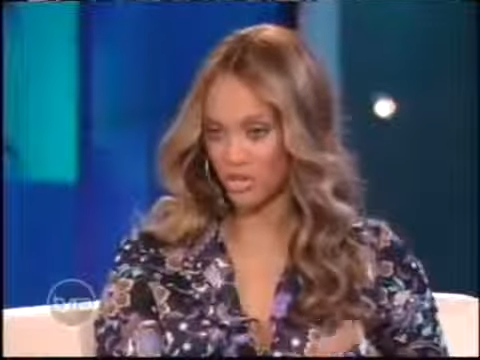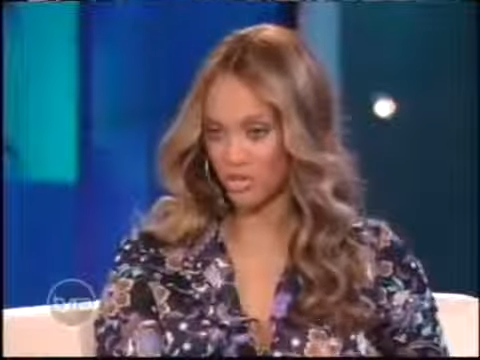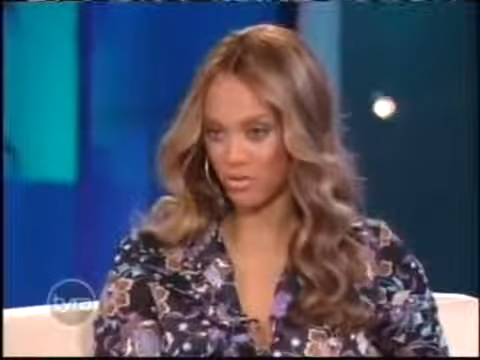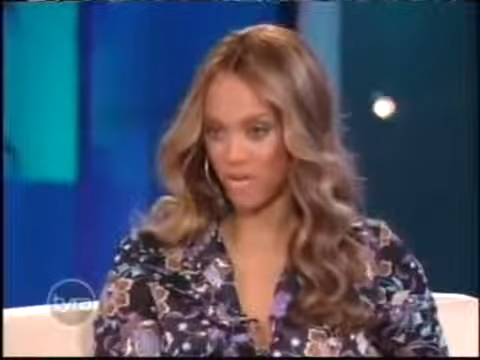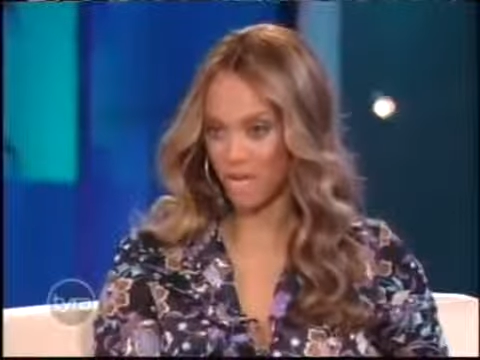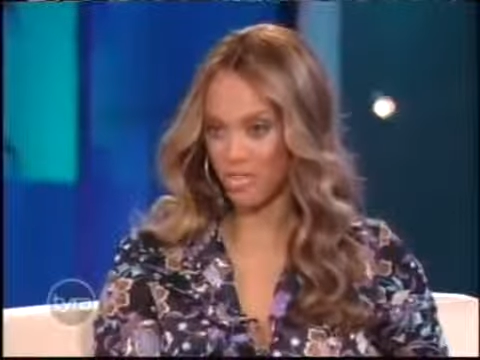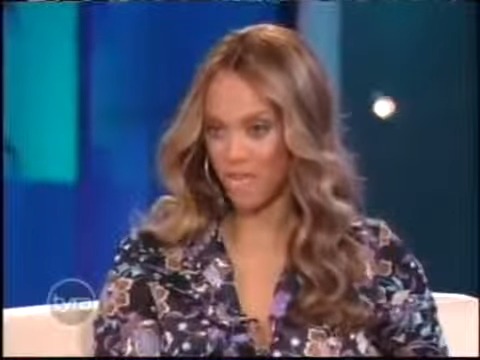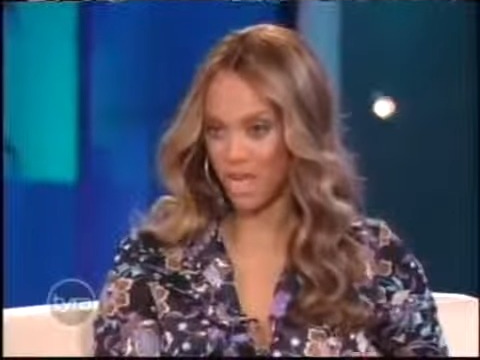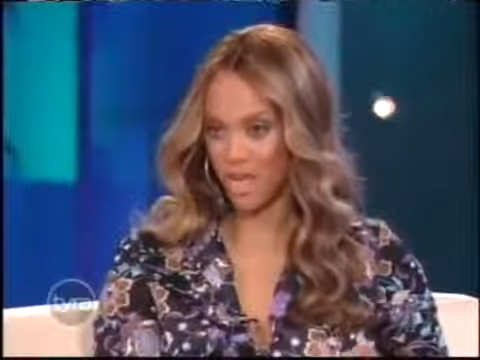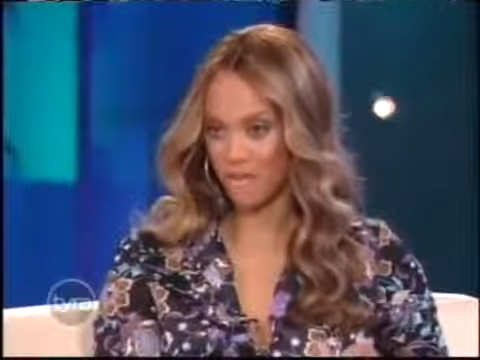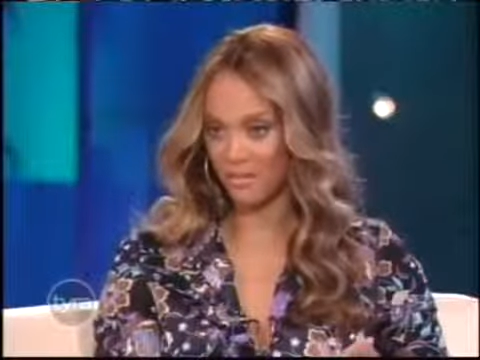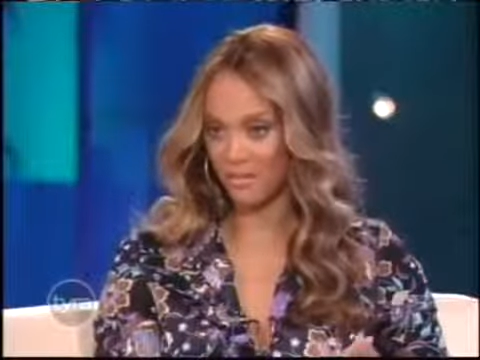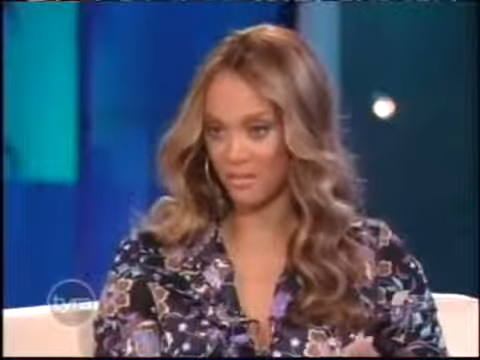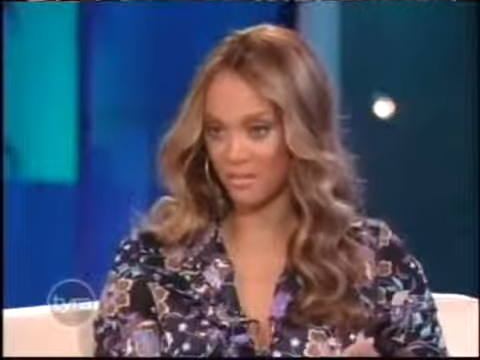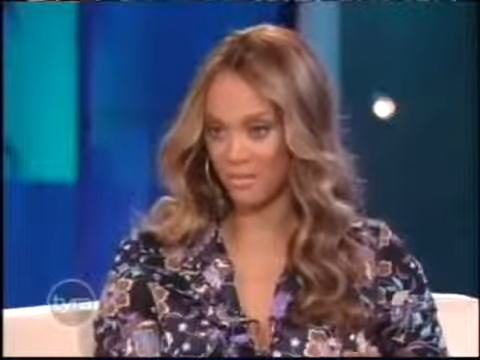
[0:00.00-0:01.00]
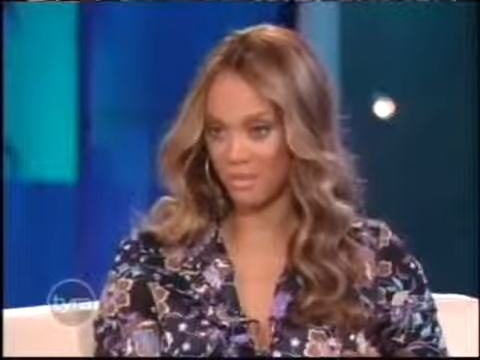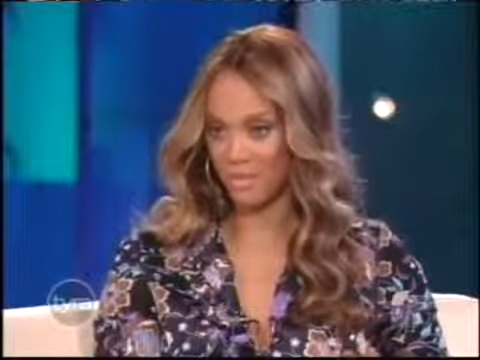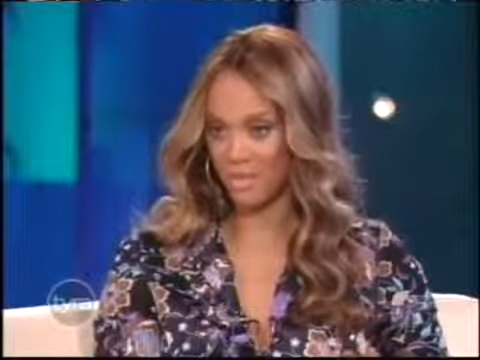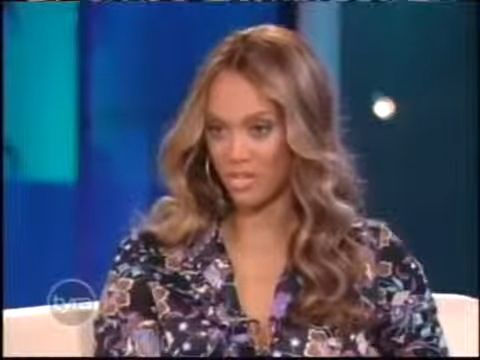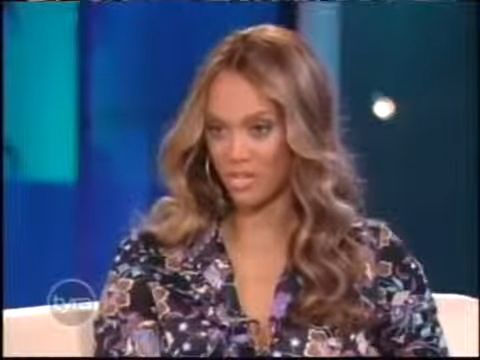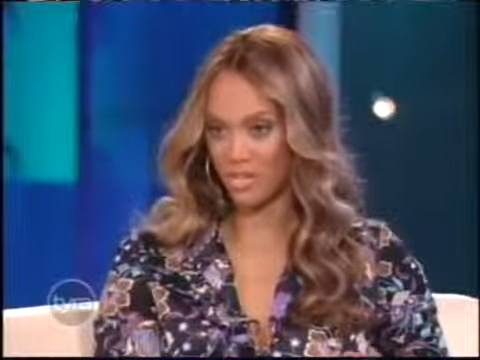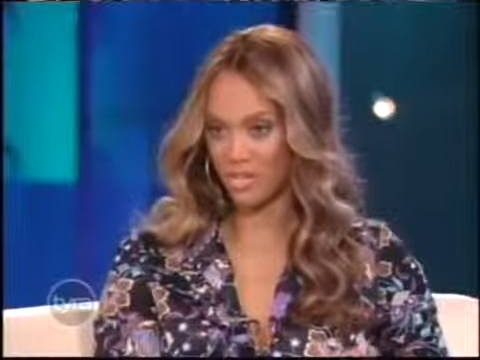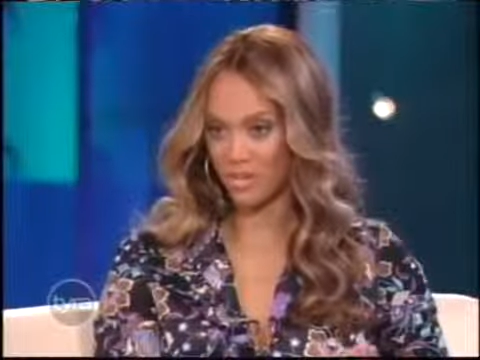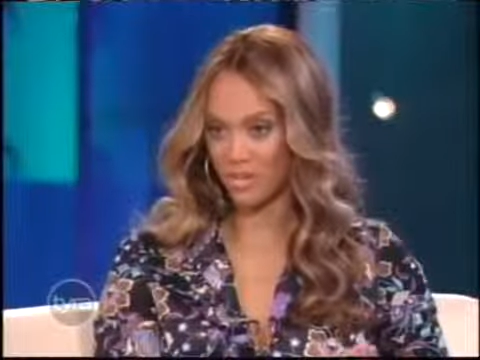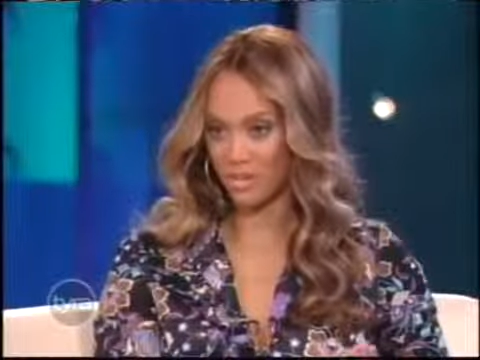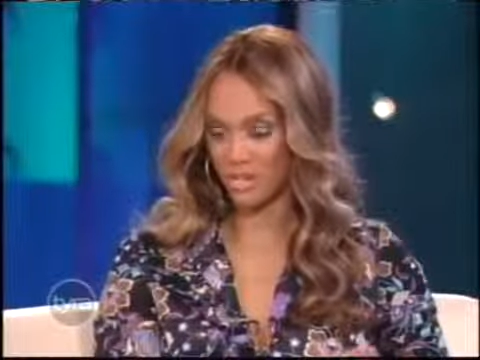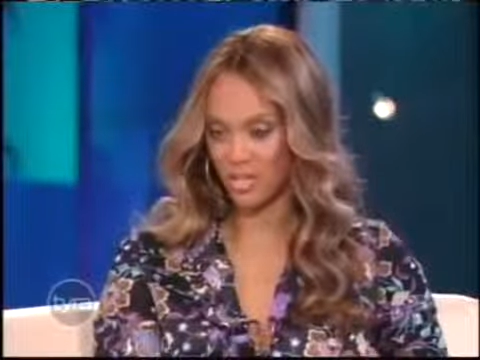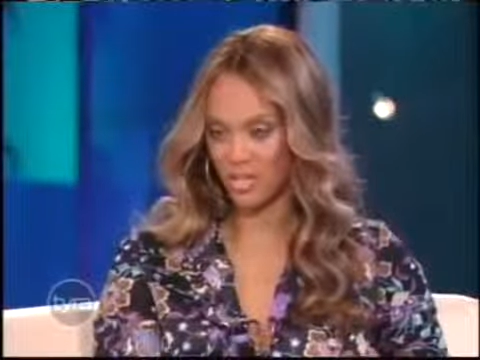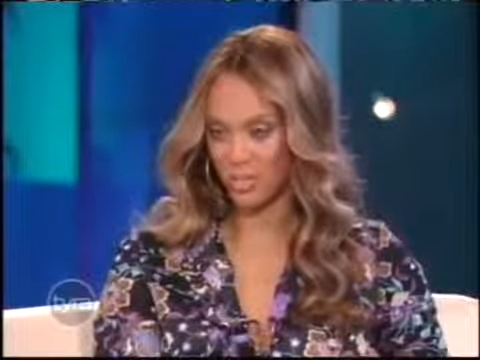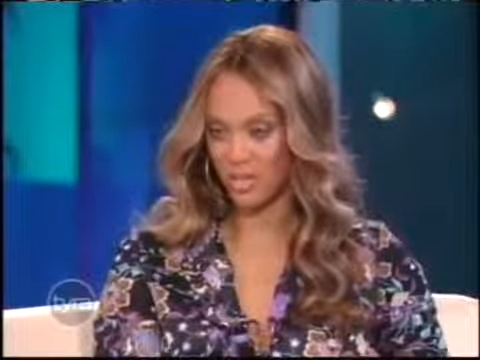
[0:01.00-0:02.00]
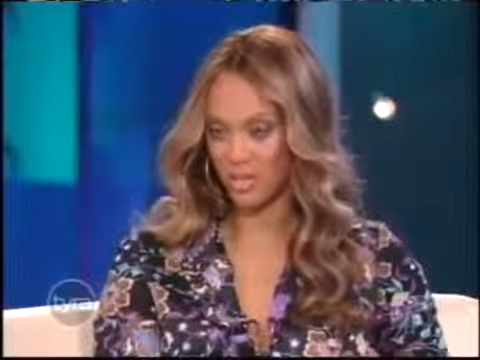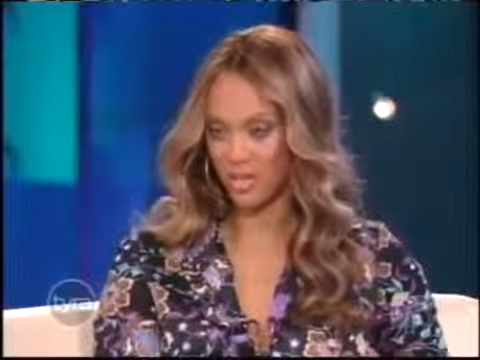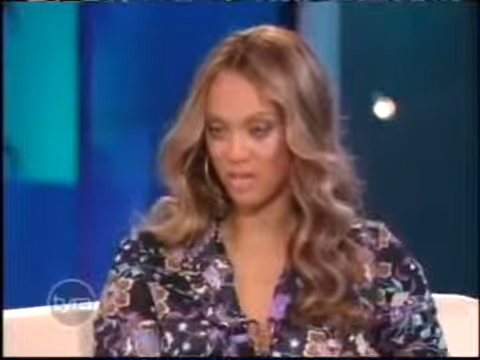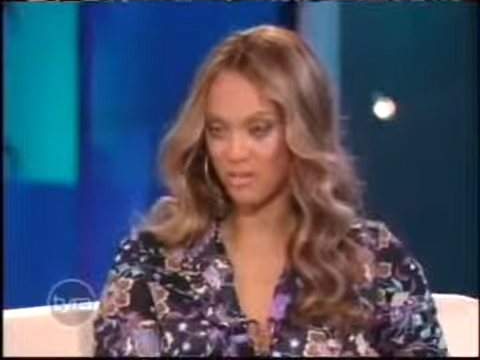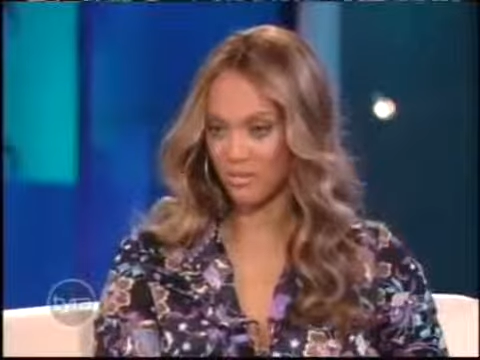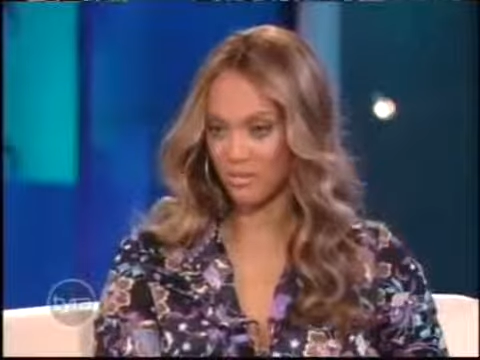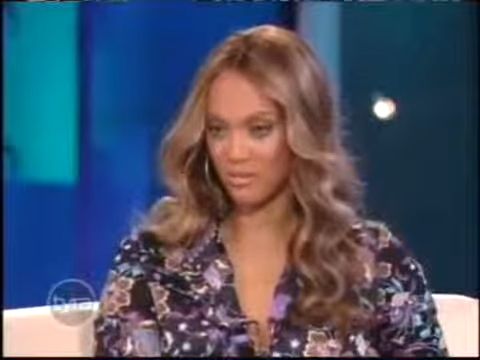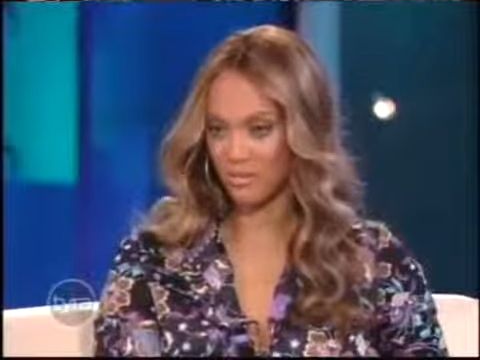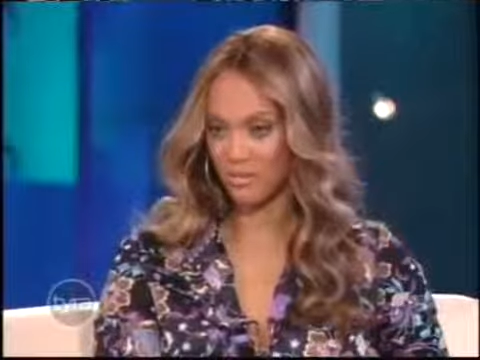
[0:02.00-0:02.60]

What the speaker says: agree that women should kiss women?